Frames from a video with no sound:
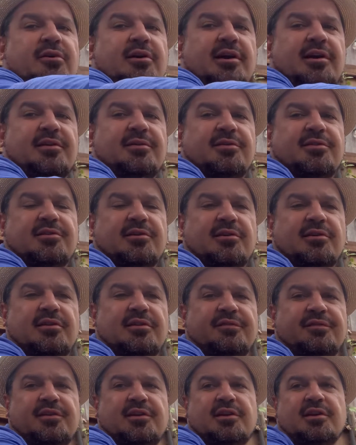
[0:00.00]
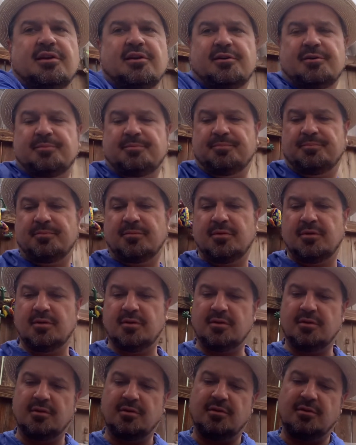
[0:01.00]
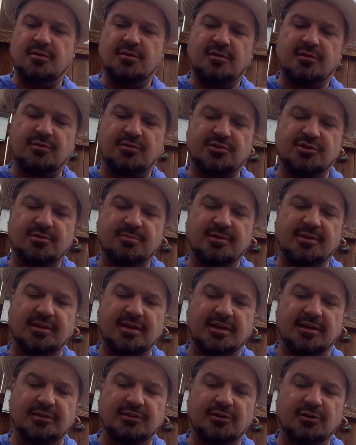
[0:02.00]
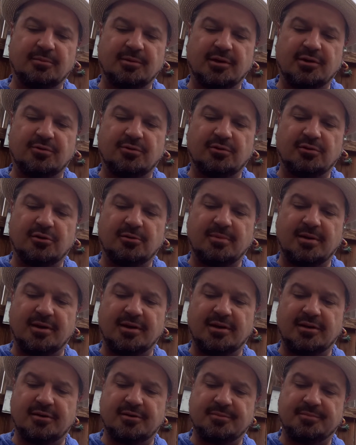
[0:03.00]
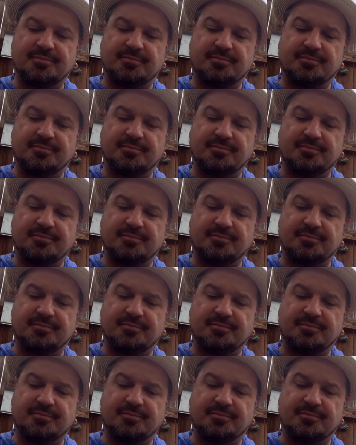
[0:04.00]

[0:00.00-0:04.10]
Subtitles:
I started the video, so it should be like a little bit cooler by now.